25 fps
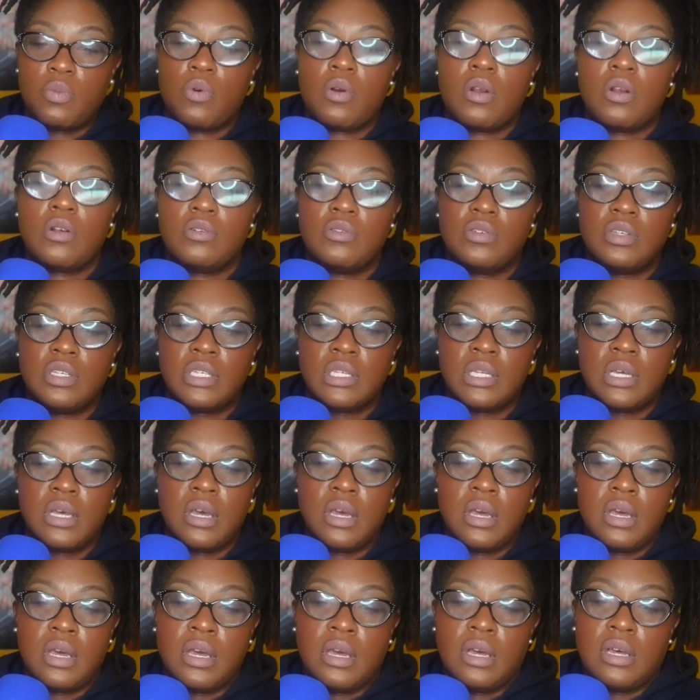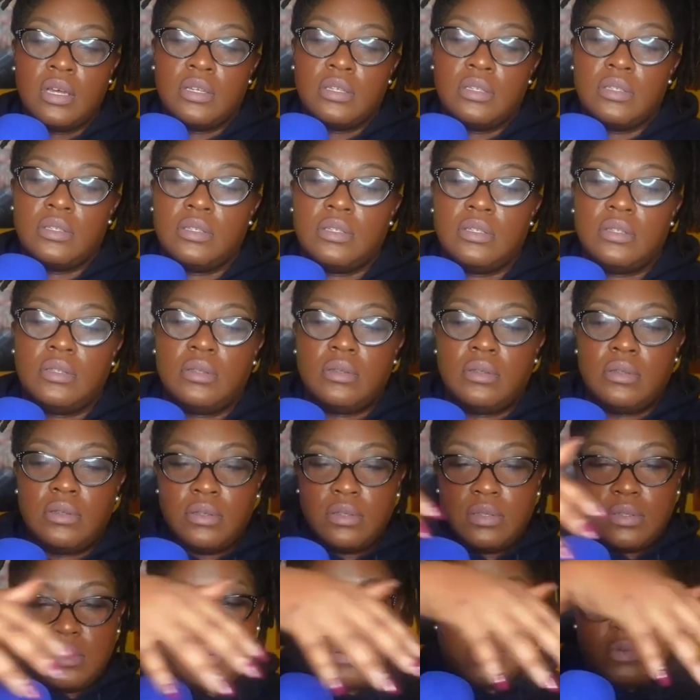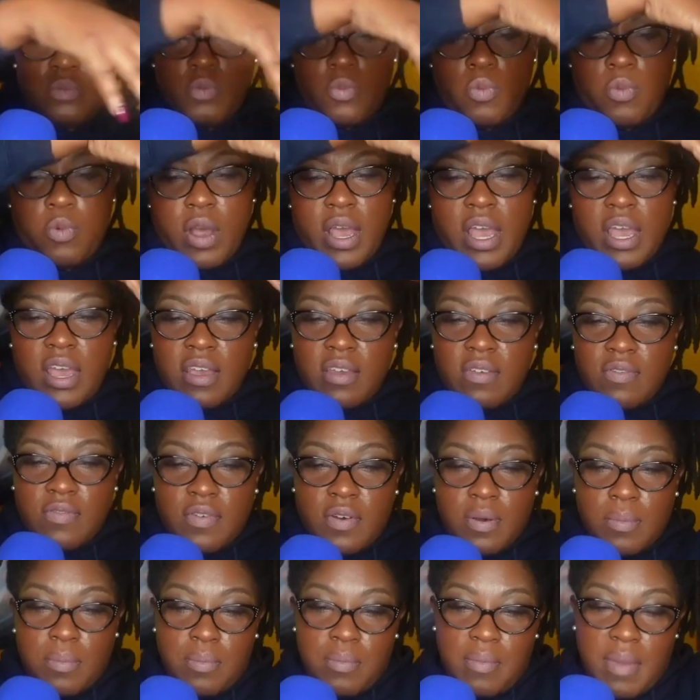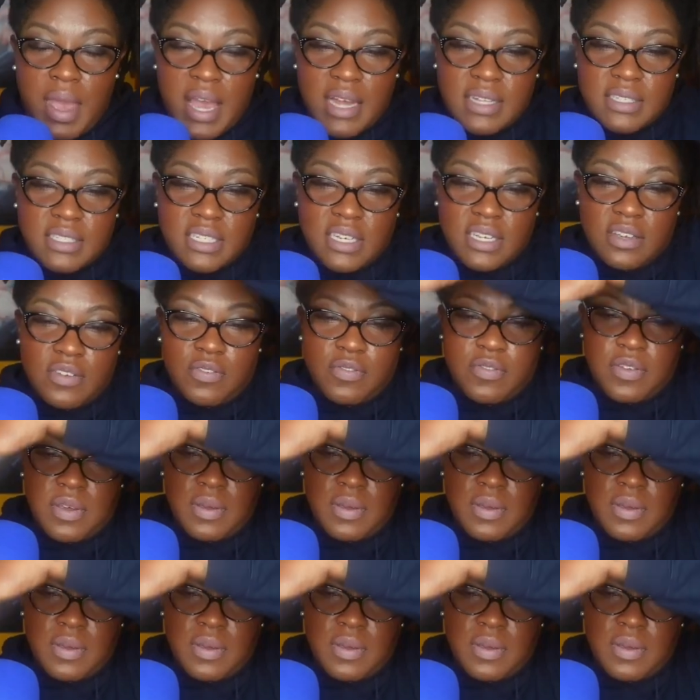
worst, wave a magic